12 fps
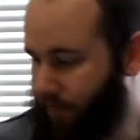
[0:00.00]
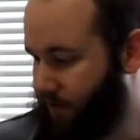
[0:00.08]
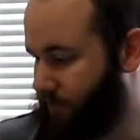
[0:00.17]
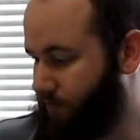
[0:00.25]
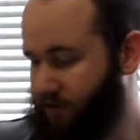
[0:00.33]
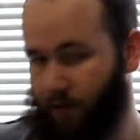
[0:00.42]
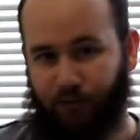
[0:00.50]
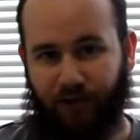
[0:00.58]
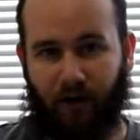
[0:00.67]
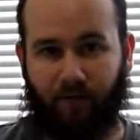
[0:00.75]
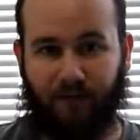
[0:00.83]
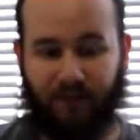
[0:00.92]
got some
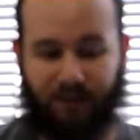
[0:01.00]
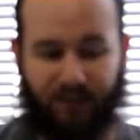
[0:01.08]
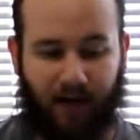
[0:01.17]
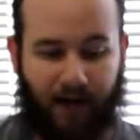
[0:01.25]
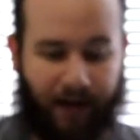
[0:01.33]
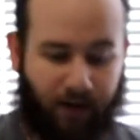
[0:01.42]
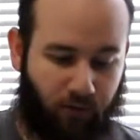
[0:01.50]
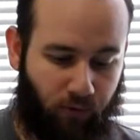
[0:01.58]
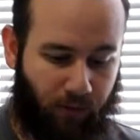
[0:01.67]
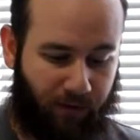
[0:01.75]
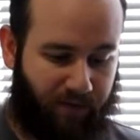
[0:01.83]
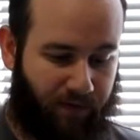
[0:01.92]
substrate off to the side. We're going
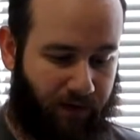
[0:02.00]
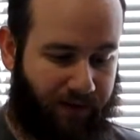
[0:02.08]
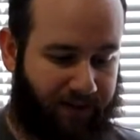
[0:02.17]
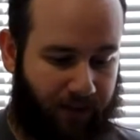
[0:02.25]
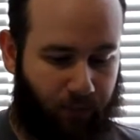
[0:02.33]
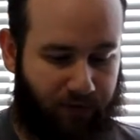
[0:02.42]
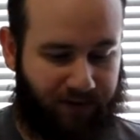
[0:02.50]
to be filling these up with